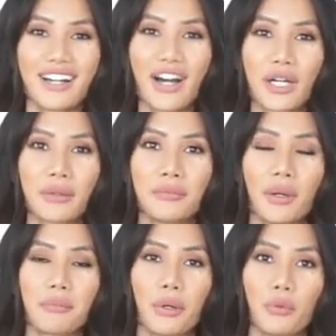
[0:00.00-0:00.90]

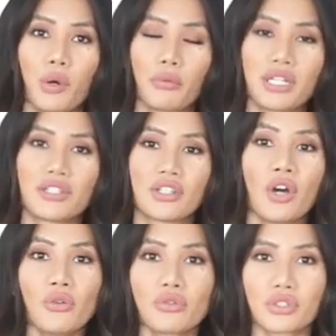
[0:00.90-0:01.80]
But what we
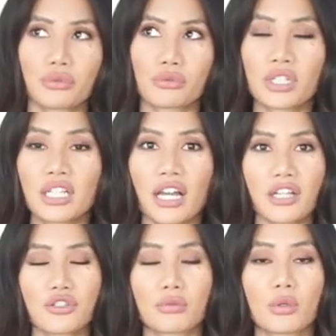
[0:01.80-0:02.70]
don't
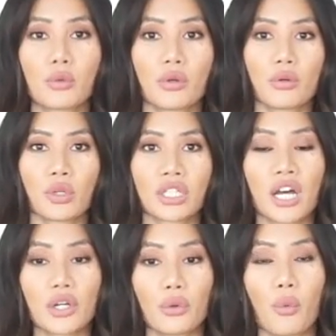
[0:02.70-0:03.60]
realize or what we're
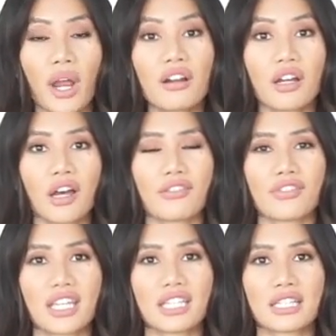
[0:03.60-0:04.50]
not aware
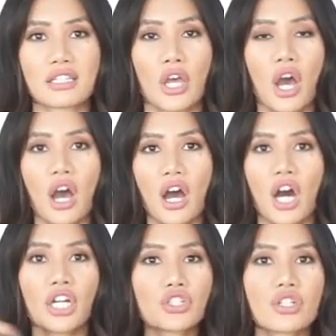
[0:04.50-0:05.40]
of is
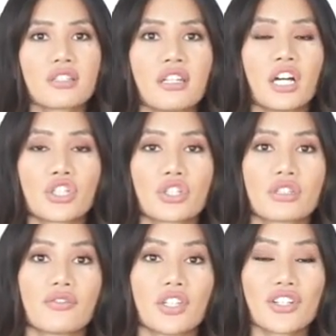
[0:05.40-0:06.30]
hundreds and
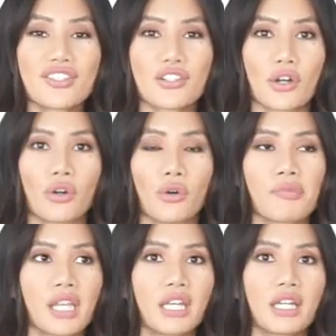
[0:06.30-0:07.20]
hundreds of years
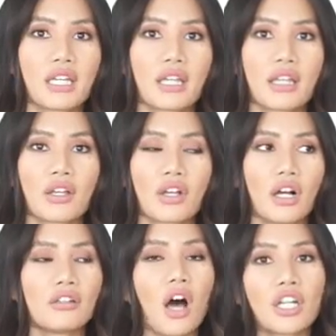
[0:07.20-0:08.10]
ago,
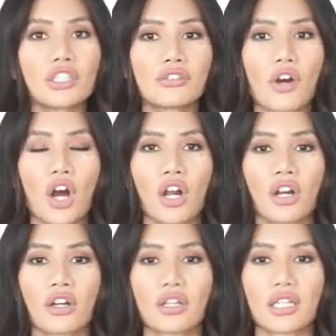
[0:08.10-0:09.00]
a lot of
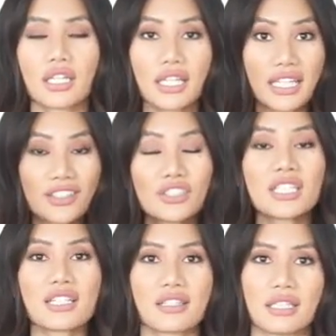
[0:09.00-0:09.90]
our
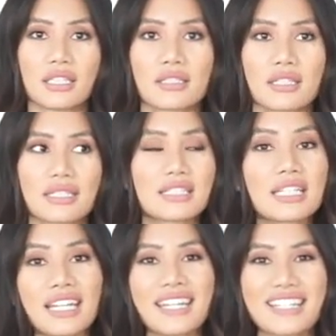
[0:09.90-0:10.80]
illnesses
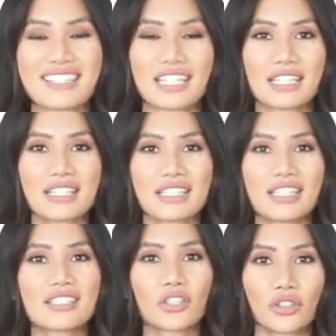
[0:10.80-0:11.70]
didn't exist
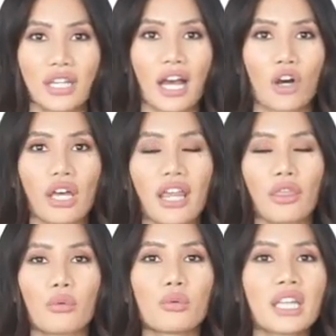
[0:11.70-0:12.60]
until now. And
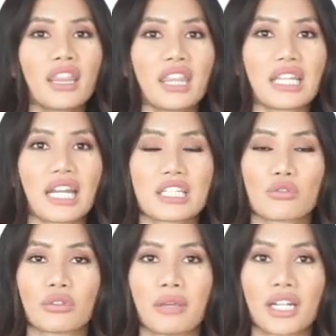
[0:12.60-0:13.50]
the one thing that
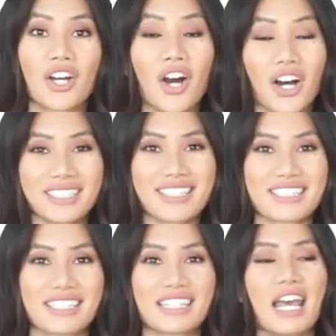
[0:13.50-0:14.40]
has remained
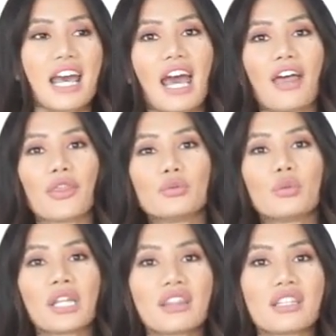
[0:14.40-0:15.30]
constant and the
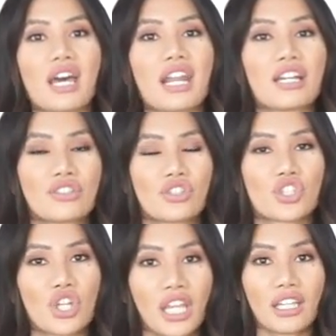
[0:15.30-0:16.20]
one thing that has
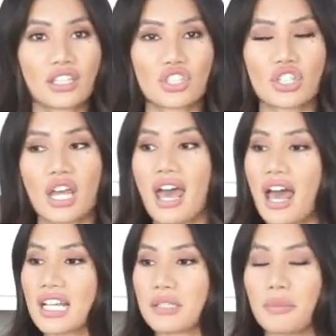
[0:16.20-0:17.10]
changed
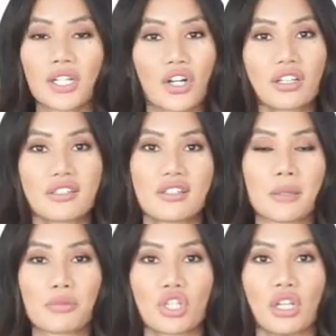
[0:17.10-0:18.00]
has been our
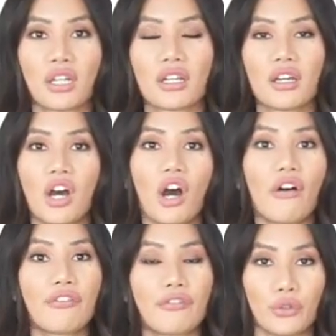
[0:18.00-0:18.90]
consumption
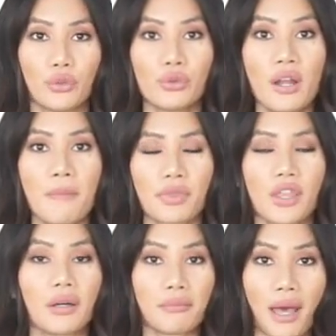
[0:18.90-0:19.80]
of food,
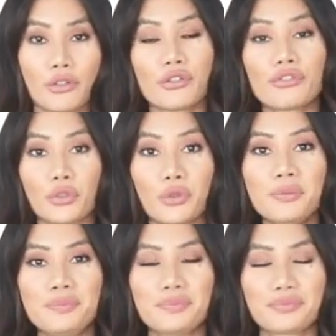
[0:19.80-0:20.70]
the amount of
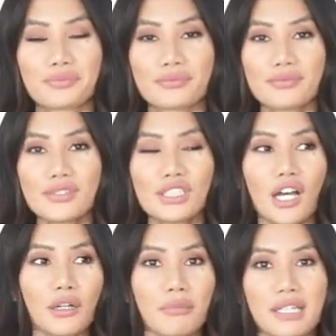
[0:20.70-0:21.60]
food,
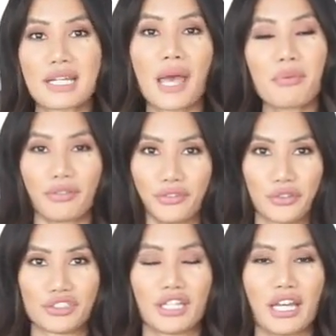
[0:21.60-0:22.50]
the type of food.
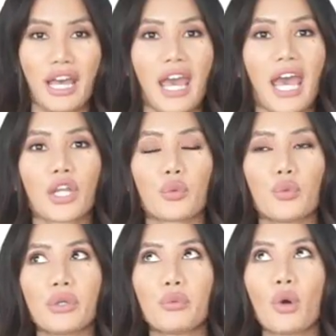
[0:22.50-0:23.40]
And
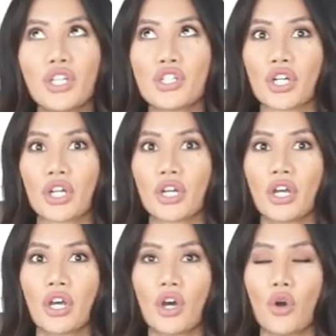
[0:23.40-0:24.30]
we
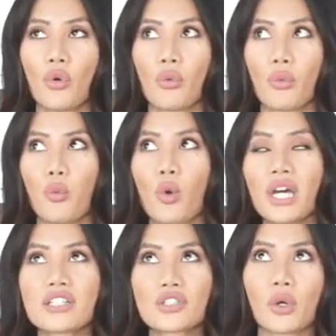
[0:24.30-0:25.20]
wonder
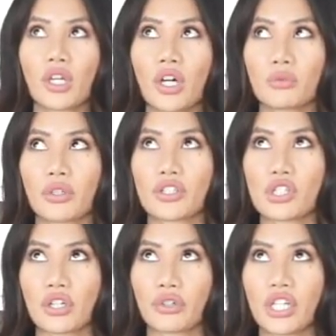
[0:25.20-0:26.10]
what is going on with our
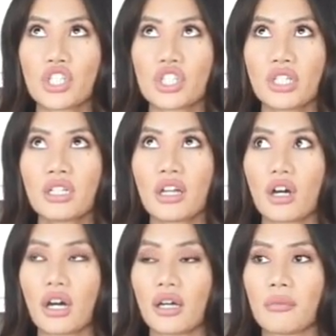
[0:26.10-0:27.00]
generation,
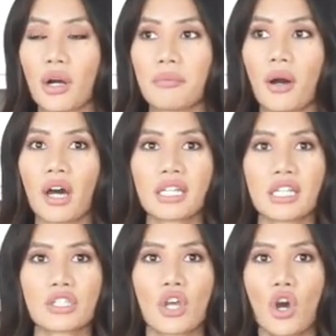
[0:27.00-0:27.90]
our
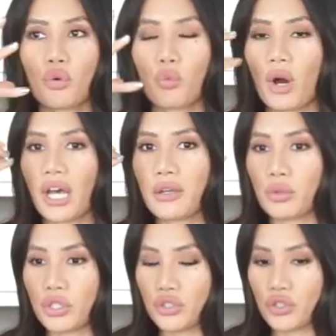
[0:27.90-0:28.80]
bodies, why
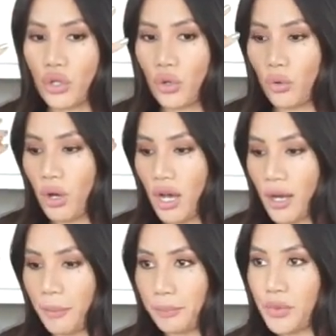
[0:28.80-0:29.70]
we're so
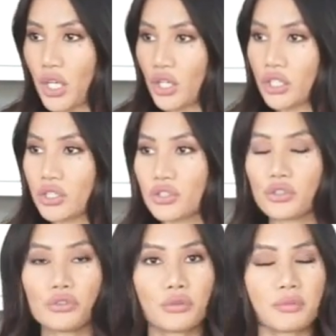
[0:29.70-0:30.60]

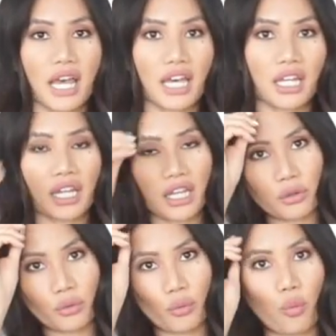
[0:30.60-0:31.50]
consumed
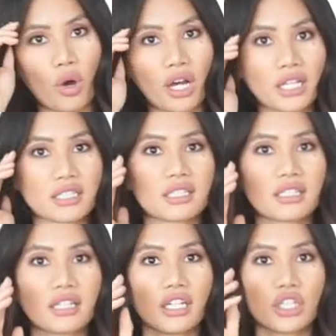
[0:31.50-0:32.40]
and want
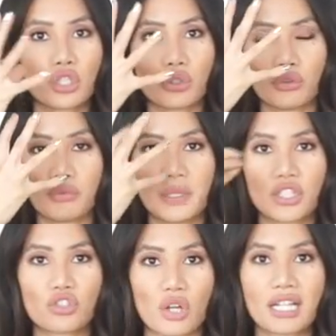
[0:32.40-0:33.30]
to be
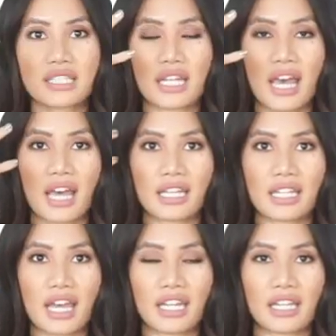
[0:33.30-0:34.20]
distracted
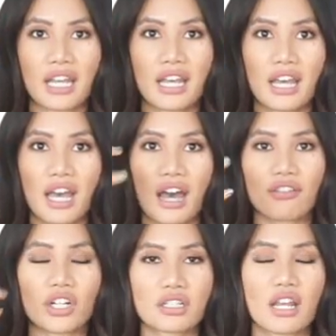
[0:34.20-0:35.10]
and have
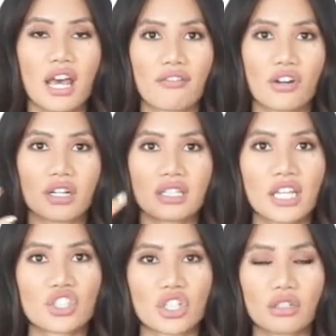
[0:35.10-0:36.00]
our
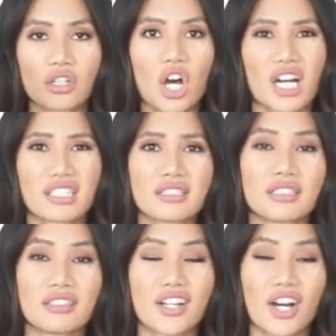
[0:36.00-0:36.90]
attention
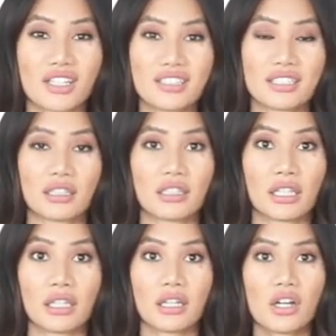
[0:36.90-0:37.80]

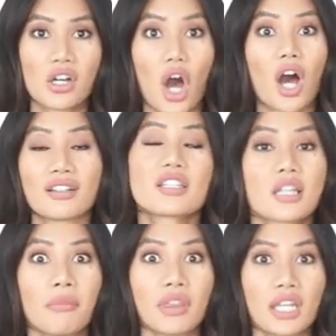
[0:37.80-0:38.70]
constantly on
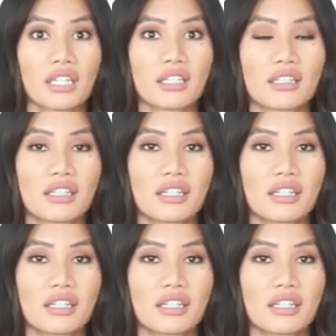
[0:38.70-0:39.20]
something.